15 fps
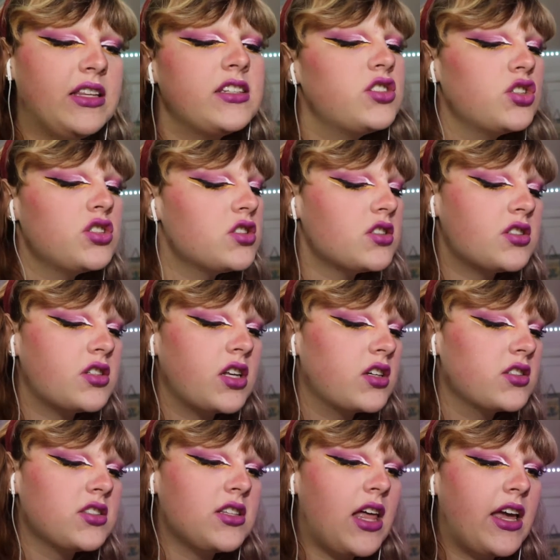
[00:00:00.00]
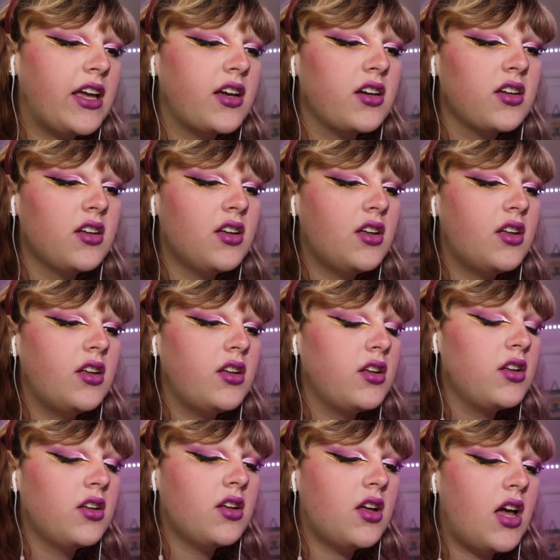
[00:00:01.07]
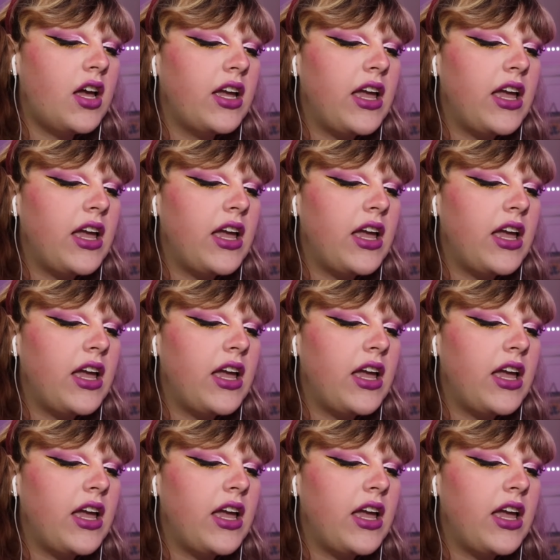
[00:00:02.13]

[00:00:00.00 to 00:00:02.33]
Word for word: This just looks like a